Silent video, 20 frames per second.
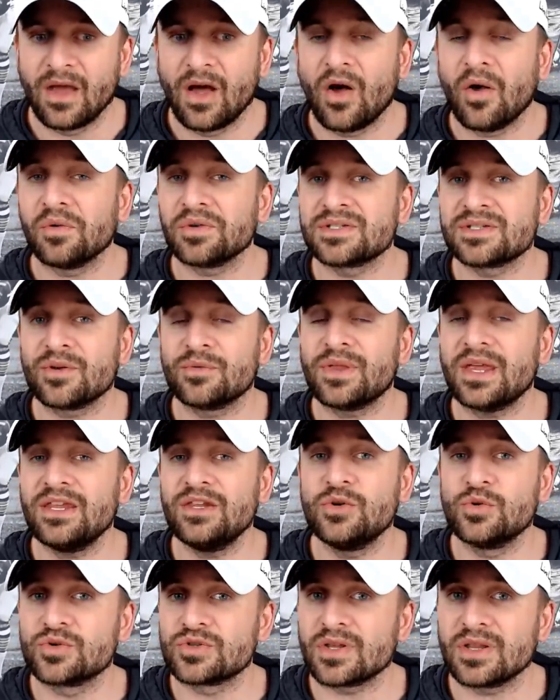Also, they
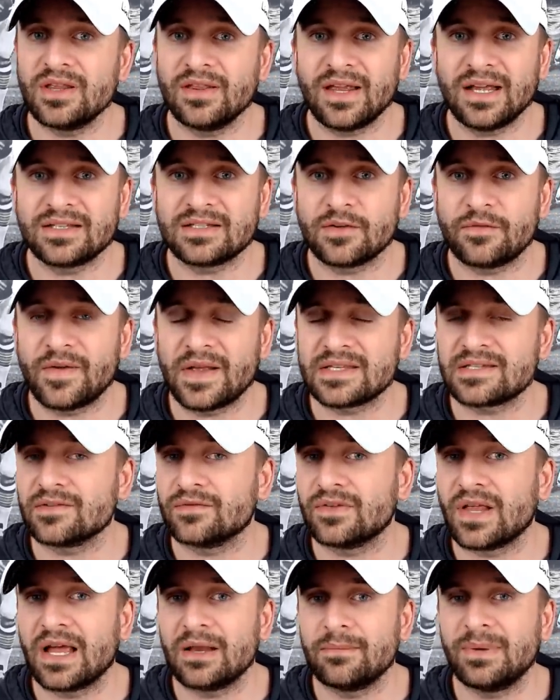usually like
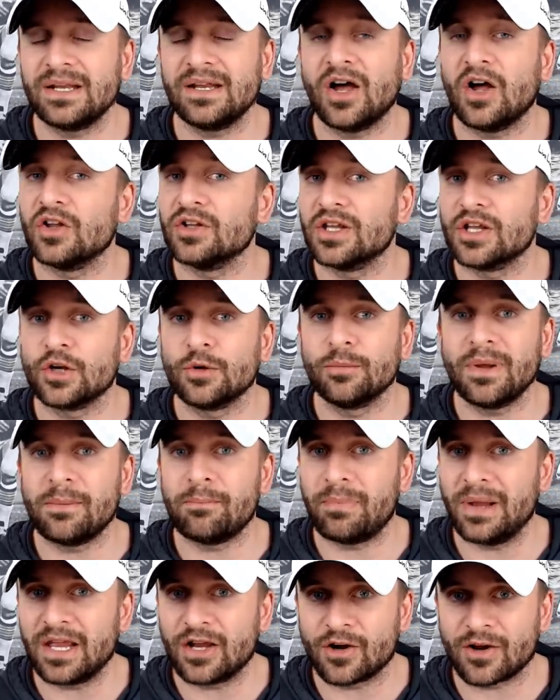defensive linemen a little bit
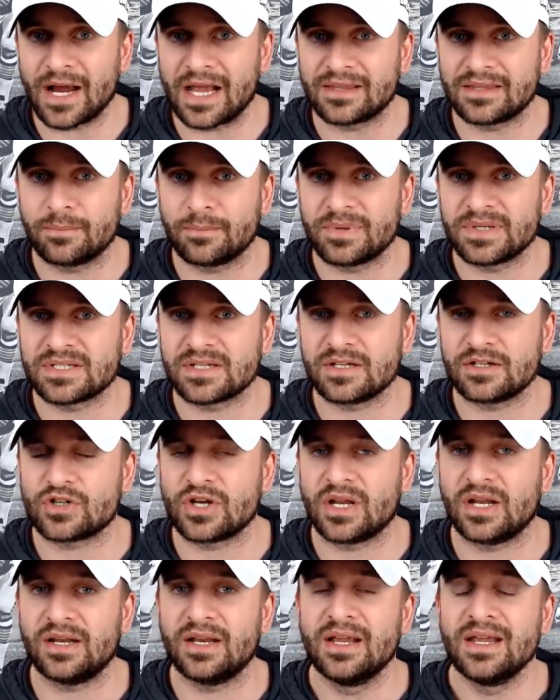bigger at the
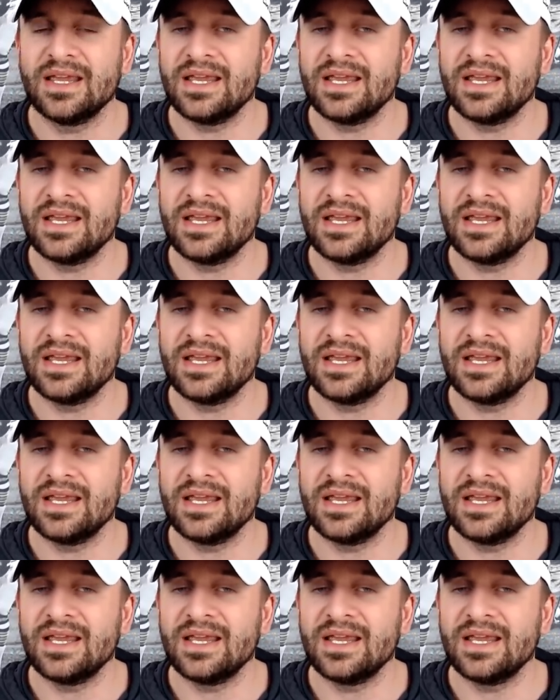position.